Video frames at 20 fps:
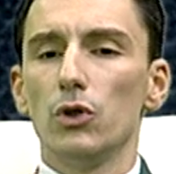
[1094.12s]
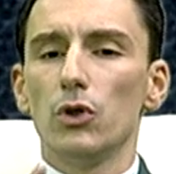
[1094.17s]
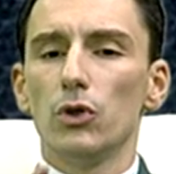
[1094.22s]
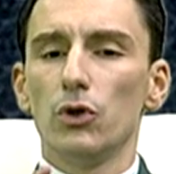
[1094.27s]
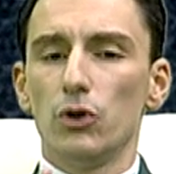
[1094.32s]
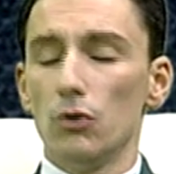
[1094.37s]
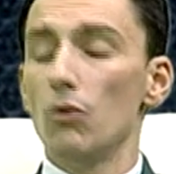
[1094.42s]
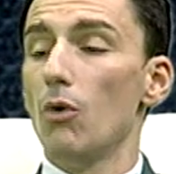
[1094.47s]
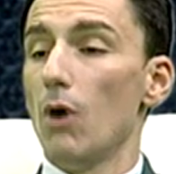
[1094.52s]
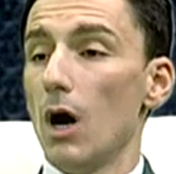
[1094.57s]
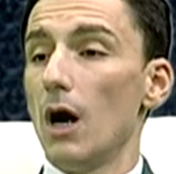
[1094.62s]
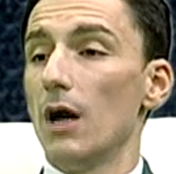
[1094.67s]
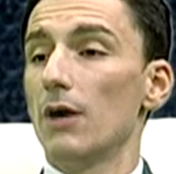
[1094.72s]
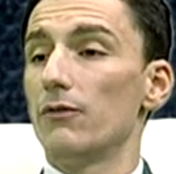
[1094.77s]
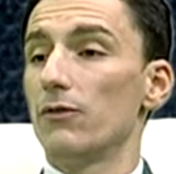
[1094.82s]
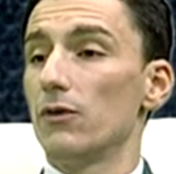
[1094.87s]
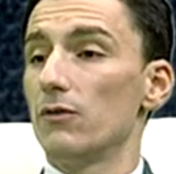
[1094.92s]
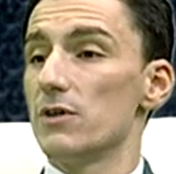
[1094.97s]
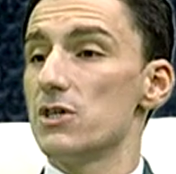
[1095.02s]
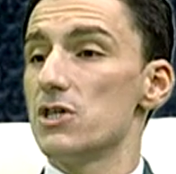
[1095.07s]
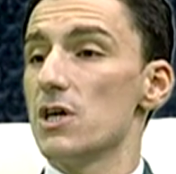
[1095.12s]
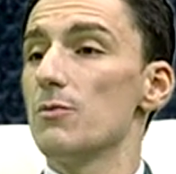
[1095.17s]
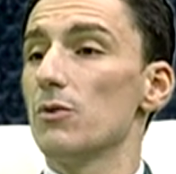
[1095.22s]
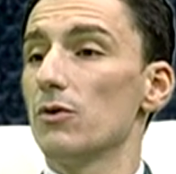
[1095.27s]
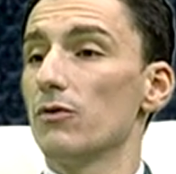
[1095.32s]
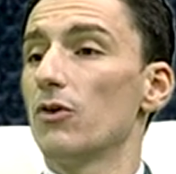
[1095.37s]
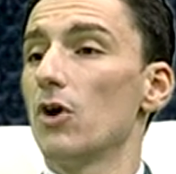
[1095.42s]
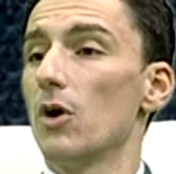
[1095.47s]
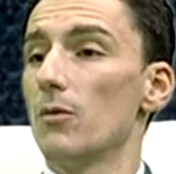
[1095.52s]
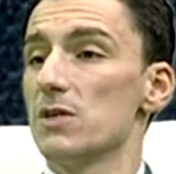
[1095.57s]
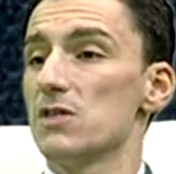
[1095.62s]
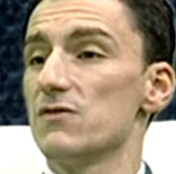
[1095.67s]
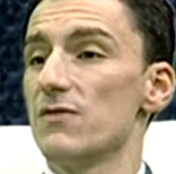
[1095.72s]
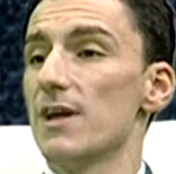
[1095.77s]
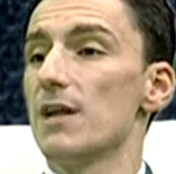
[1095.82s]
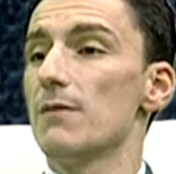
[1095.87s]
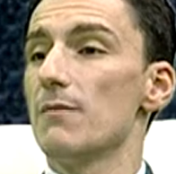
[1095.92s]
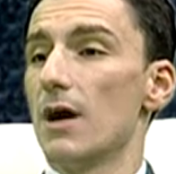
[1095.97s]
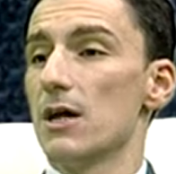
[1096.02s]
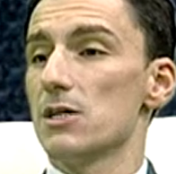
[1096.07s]
You are, for the Chamber of Commerce,
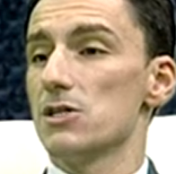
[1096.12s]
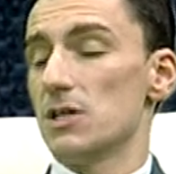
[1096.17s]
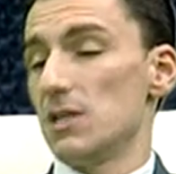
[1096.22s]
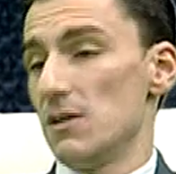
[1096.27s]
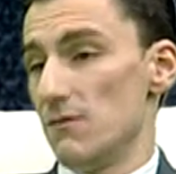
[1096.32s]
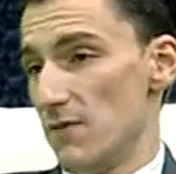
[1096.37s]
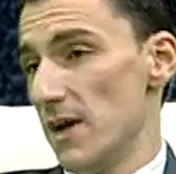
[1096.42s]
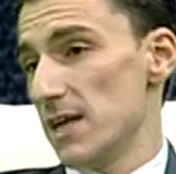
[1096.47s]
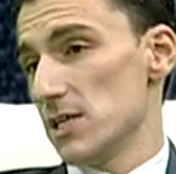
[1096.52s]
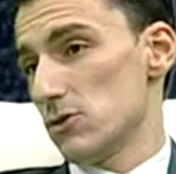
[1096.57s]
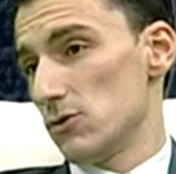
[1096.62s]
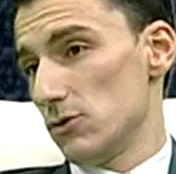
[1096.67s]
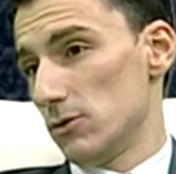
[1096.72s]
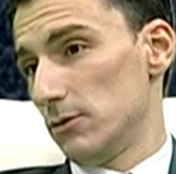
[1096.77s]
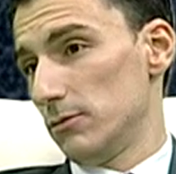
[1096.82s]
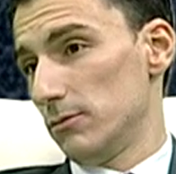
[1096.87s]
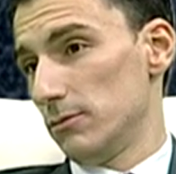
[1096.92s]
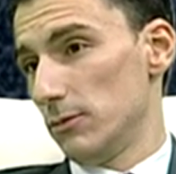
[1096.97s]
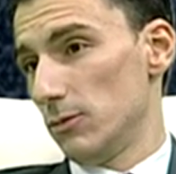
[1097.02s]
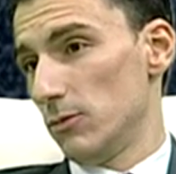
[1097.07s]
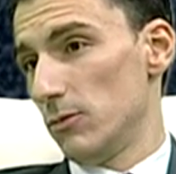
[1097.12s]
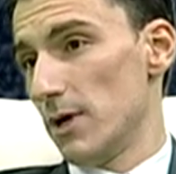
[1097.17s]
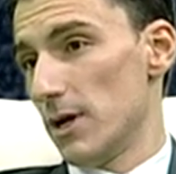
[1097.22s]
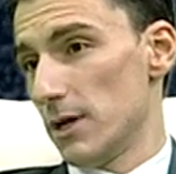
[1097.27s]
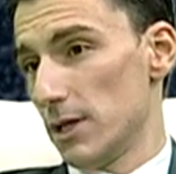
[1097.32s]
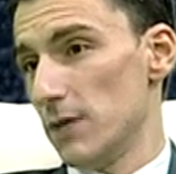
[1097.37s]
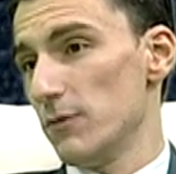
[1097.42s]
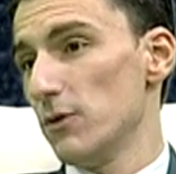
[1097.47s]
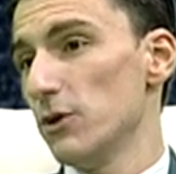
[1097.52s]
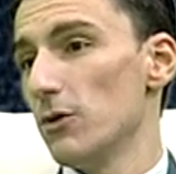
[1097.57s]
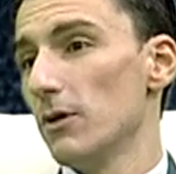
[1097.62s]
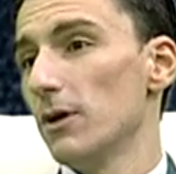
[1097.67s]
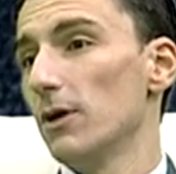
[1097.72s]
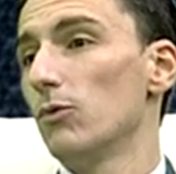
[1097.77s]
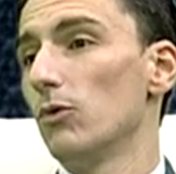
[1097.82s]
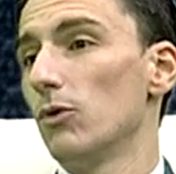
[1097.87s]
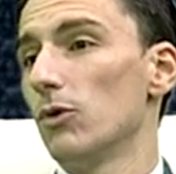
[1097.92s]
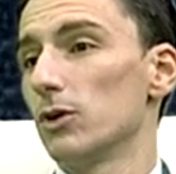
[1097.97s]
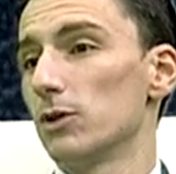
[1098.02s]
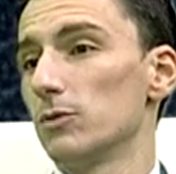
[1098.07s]
very much an investor. We are giving you an
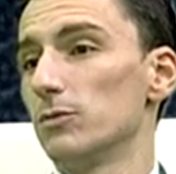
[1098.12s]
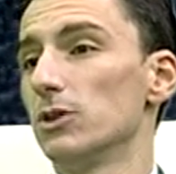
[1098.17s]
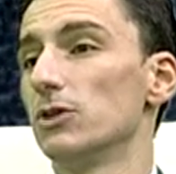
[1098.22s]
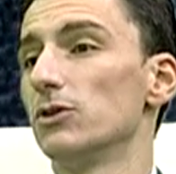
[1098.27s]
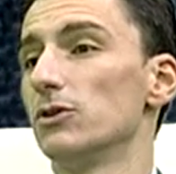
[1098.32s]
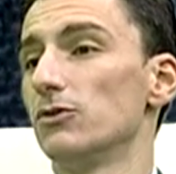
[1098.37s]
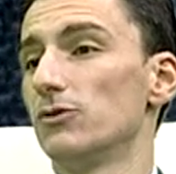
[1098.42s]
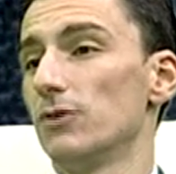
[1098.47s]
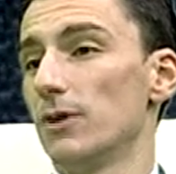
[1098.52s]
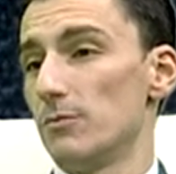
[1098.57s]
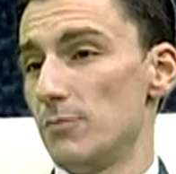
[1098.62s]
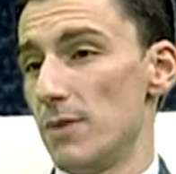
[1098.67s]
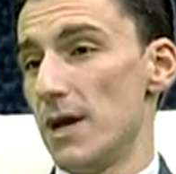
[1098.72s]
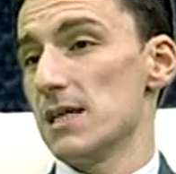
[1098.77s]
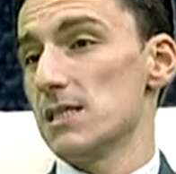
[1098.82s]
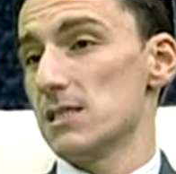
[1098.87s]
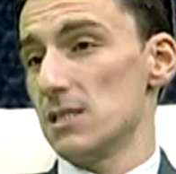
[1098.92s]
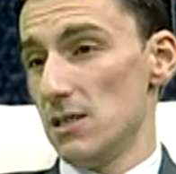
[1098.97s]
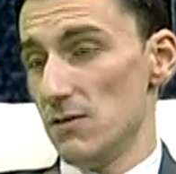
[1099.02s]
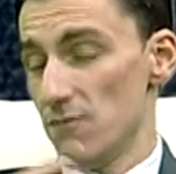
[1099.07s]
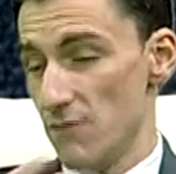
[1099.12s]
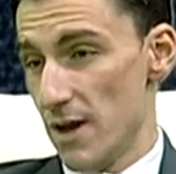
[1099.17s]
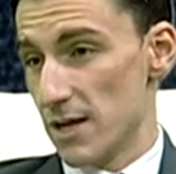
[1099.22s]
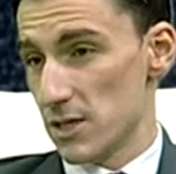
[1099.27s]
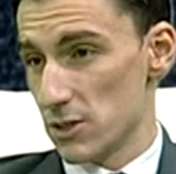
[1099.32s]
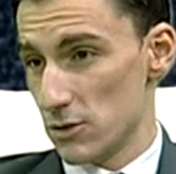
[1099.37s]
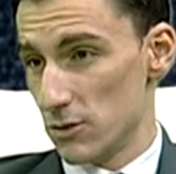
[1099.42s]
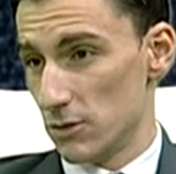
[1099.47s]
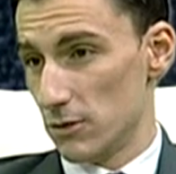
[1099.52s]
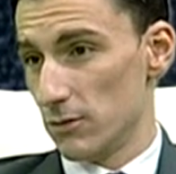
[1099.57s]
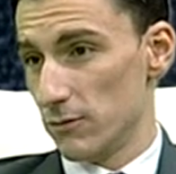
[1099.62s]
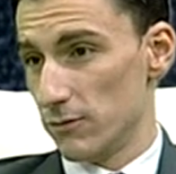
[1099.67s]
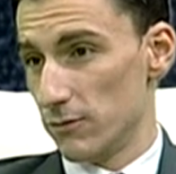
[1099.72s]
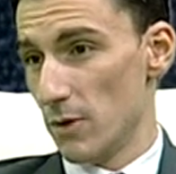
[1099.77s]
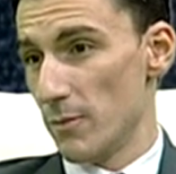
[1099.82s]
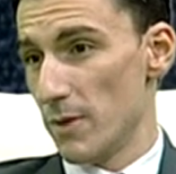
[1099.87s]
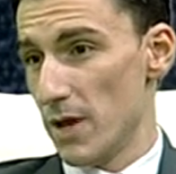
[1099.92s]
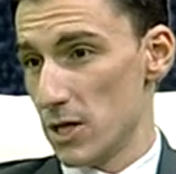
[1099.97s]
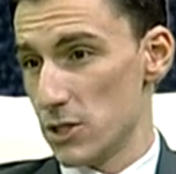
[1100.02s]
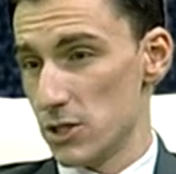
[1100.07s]
award because you are best investor
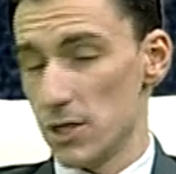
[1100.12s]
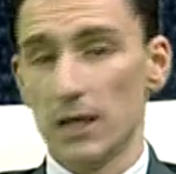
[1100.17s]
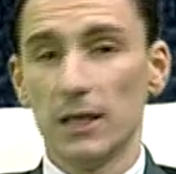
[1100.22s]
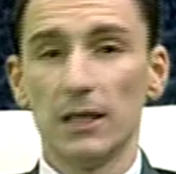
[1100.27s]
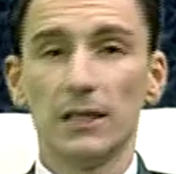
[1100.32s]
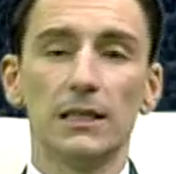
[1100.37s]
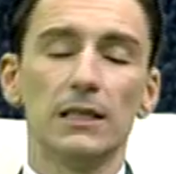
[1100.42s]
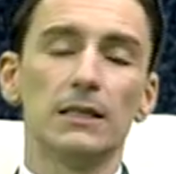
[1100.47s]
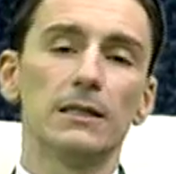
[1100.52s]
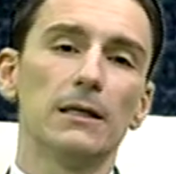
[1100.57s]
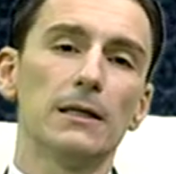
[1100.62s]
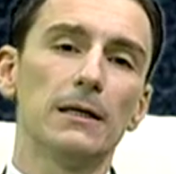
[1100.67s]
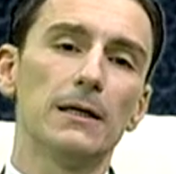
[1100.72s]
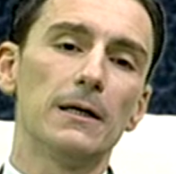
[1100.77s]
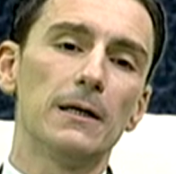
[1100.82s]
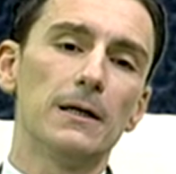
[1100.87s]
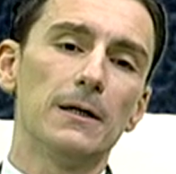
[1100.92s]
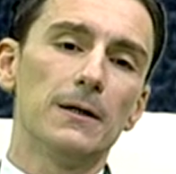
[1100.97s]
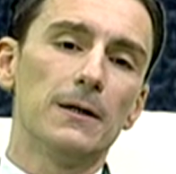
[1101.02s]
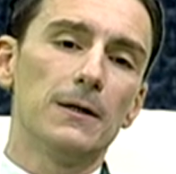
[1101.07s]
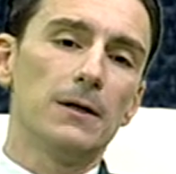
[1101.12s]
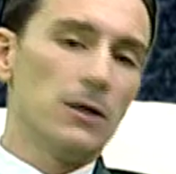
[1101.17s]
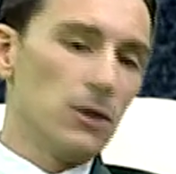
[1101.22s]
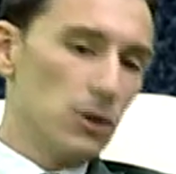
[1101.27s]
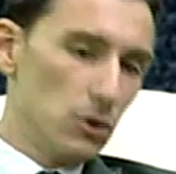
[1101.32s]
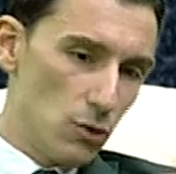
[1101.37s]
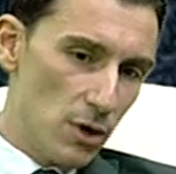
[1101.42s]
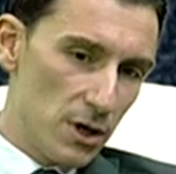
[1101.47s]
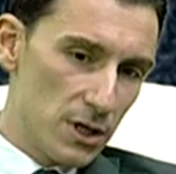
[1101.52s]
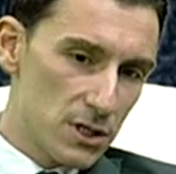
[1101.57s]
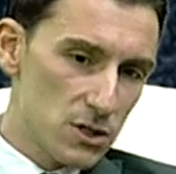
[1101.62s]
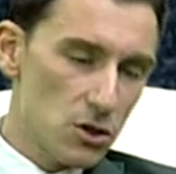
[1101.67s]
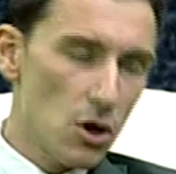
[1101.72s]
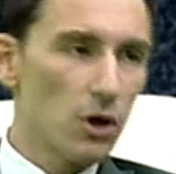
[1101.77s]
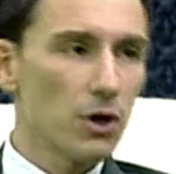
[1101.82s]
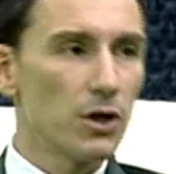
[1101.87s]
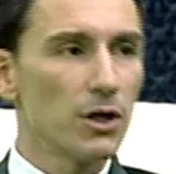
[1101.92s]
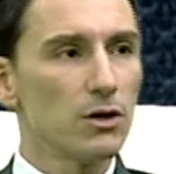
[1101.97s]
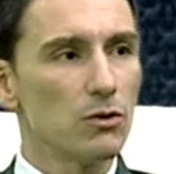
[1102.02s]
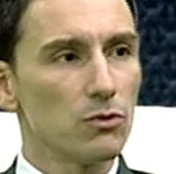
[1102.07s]
from Asia in Italy. You are in
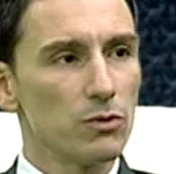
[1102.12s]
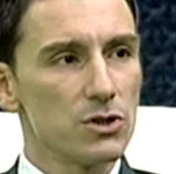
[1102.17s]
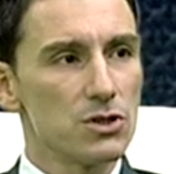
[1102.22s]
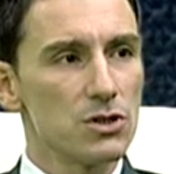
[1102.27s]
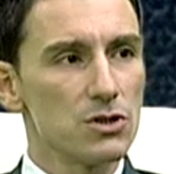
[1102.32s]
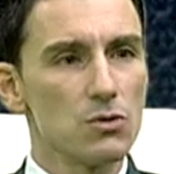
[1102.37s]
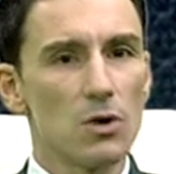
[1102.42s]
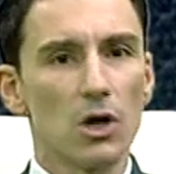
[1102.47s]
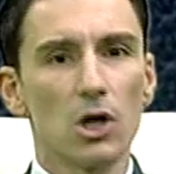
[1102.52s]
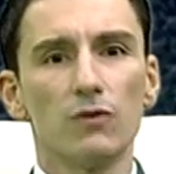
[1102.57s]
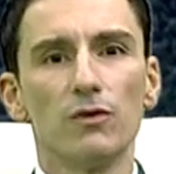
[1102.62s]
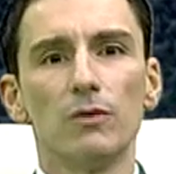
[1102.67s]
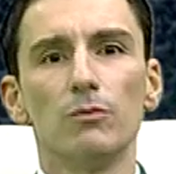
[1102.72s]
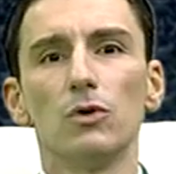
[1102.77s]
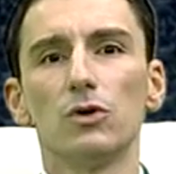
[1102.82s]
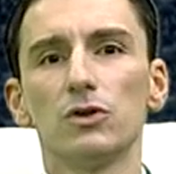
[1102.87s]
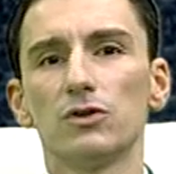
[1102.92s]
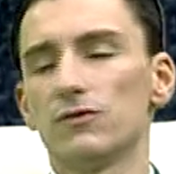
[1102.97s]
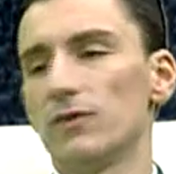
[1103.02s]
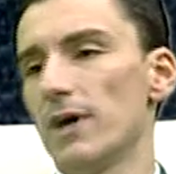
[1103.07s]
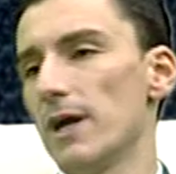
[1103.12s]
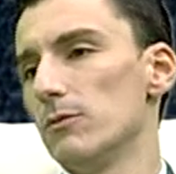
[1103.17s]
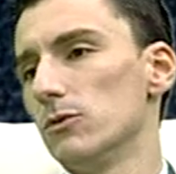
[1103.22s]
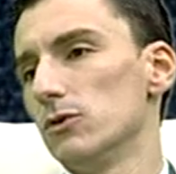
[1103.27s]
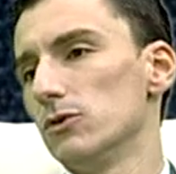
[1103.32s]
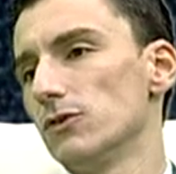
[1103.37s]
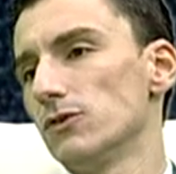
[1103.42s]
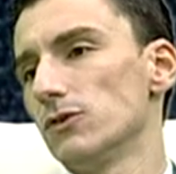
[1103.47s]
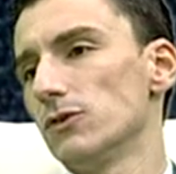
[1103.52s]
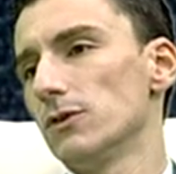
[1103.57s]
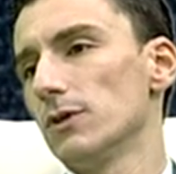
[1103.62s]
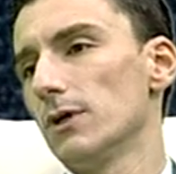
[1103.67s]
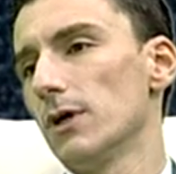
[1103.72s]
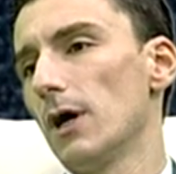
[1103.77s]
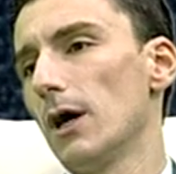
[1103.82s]
soccer, which is one of the most famous